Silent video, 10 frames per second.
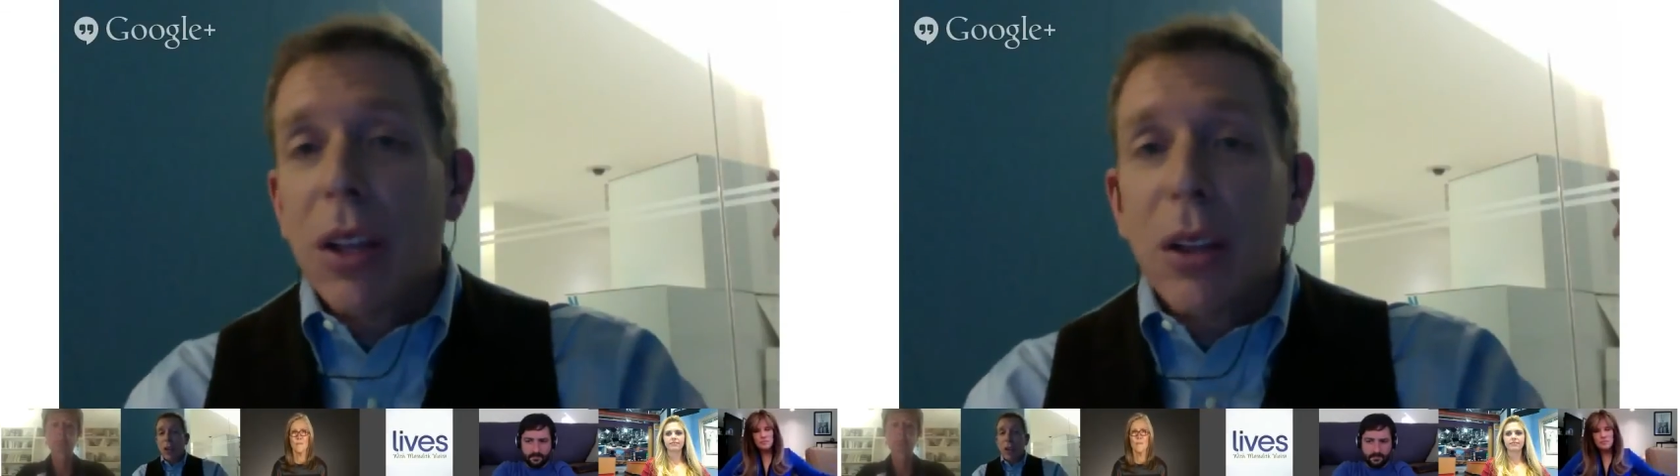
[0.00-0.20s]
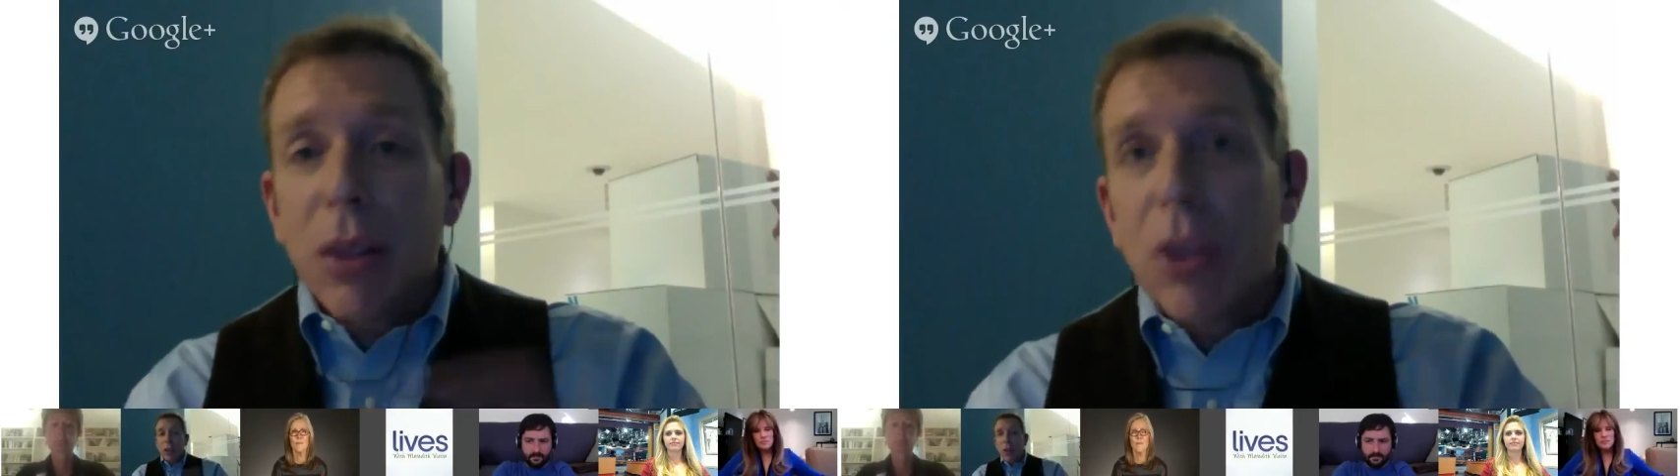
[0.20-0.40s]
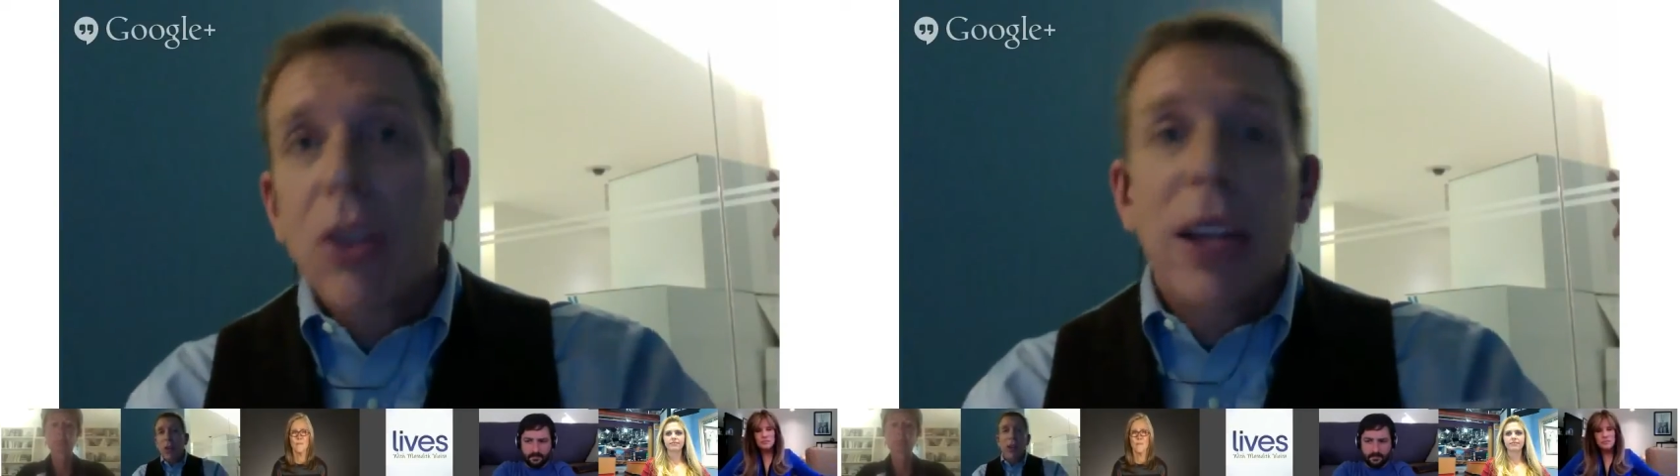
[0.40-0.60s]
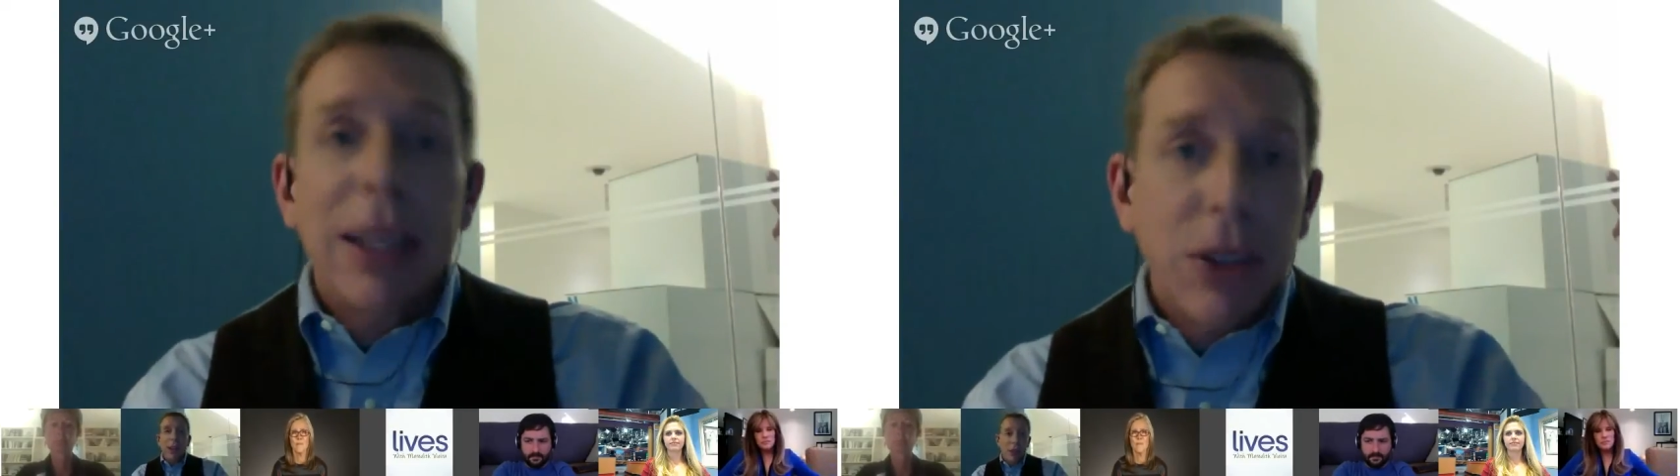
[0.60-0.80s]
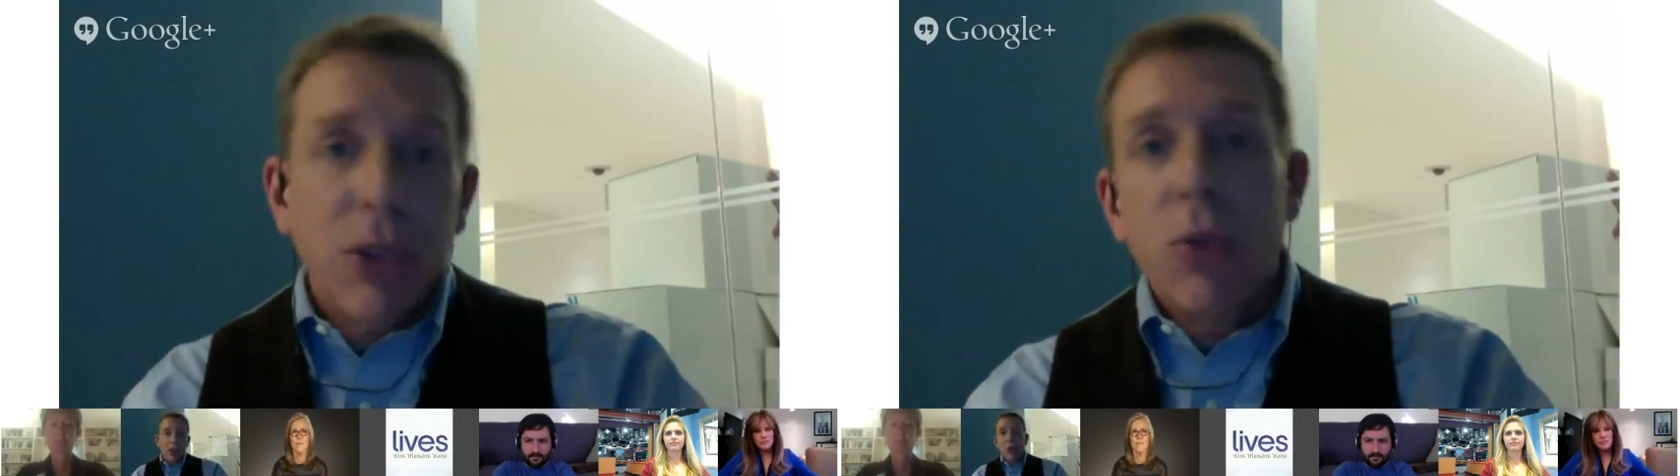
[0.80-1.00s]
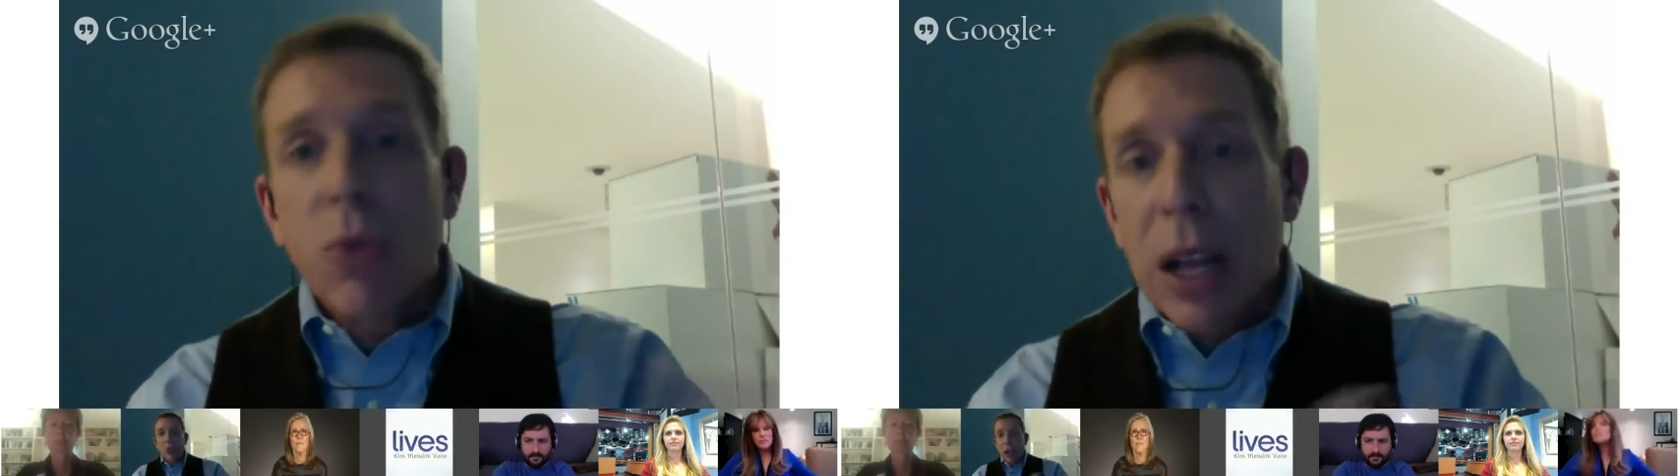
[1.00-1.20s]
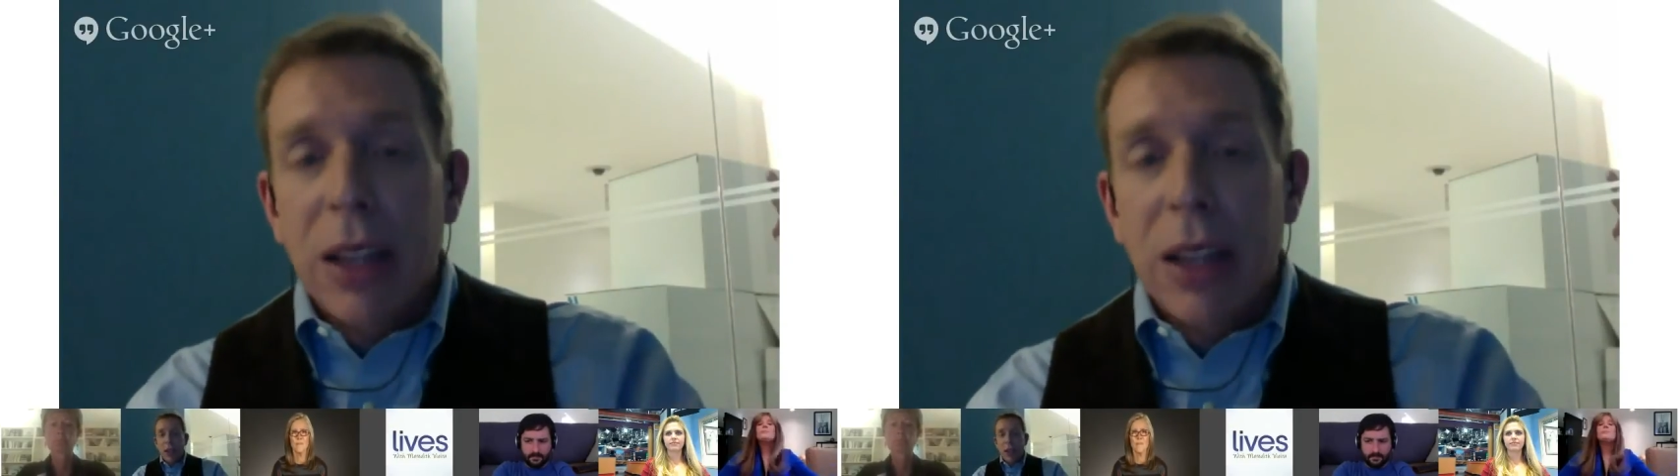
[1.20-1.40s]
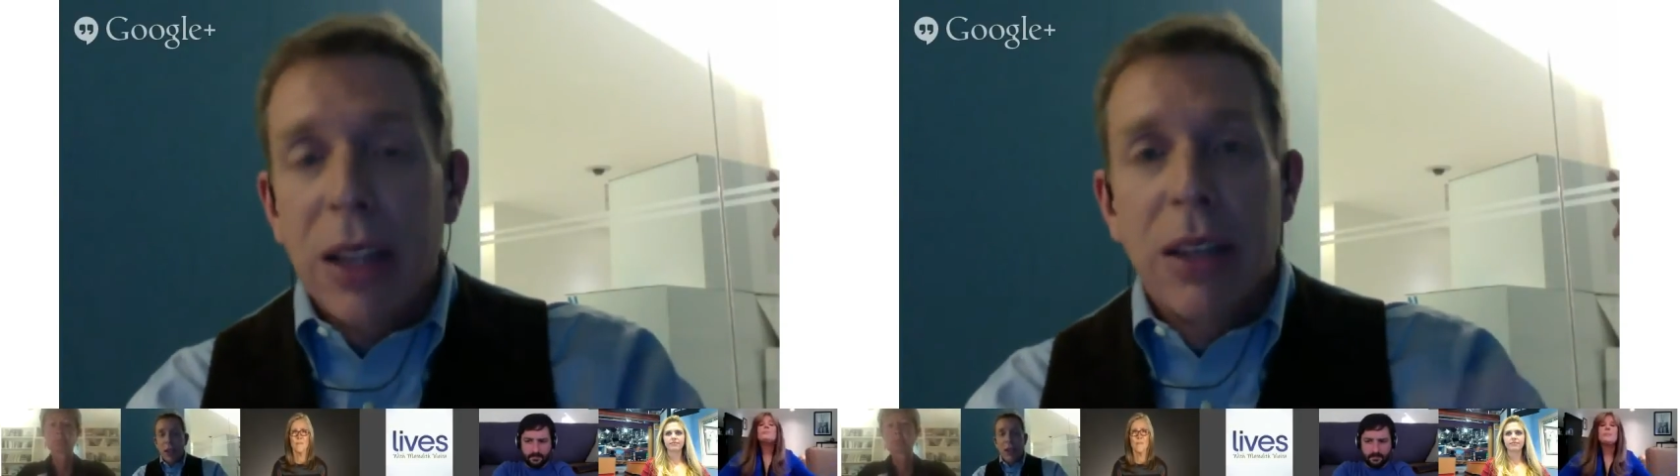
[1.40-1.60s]
look like they'll do
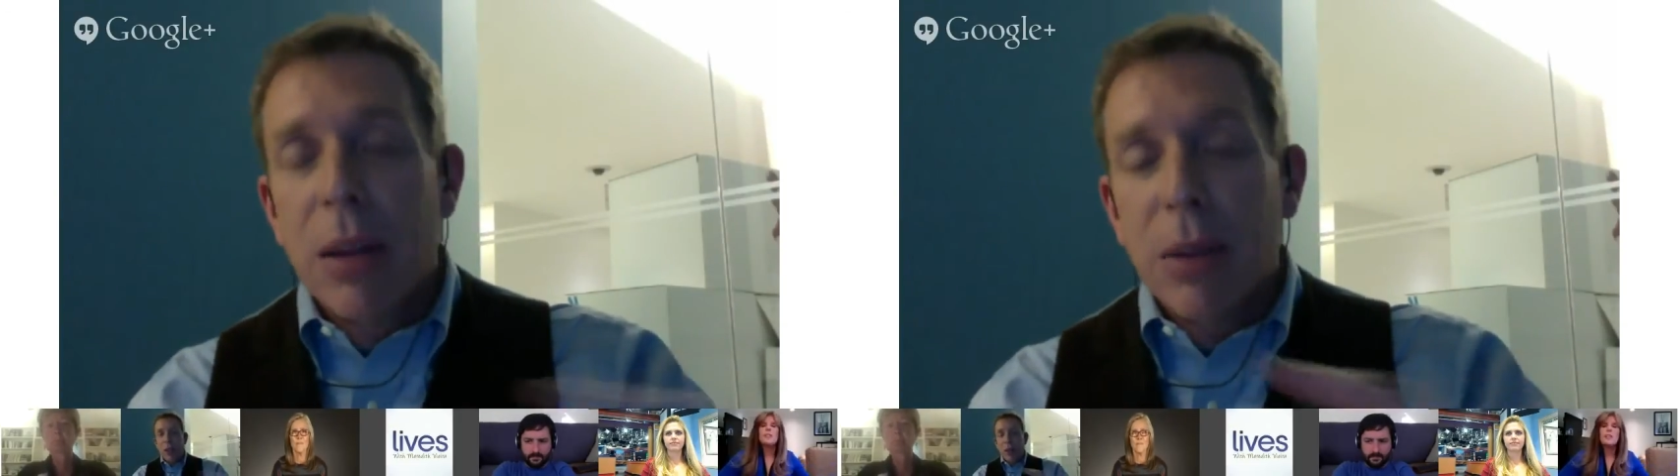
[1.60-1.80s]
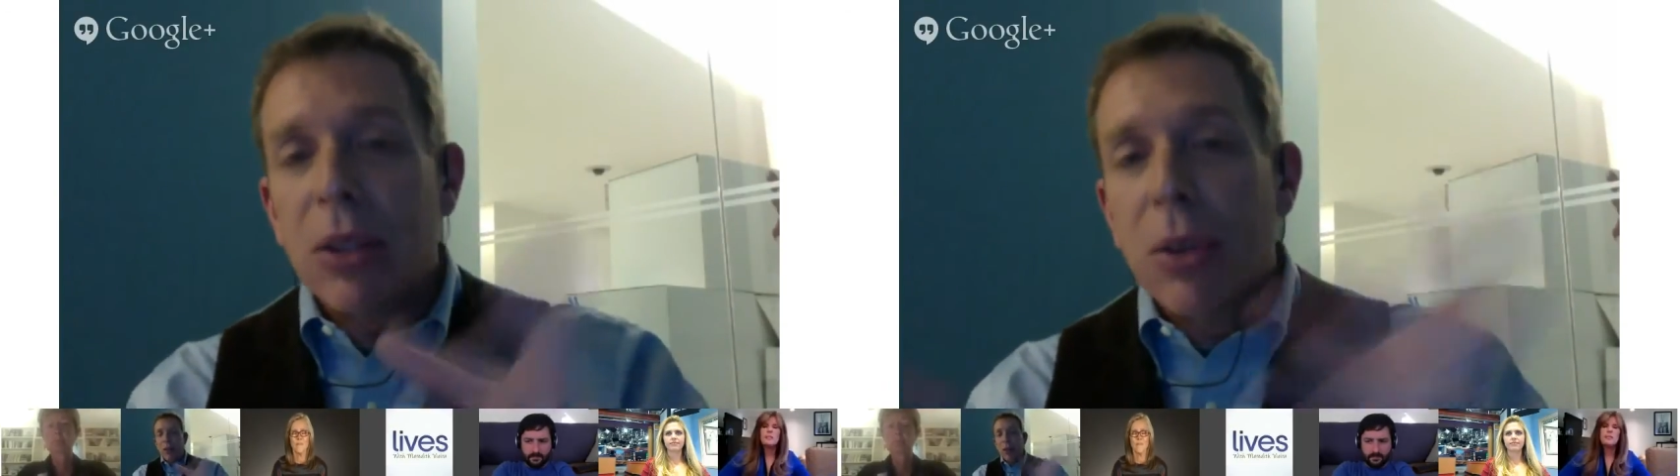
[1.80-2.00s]
well in the environment.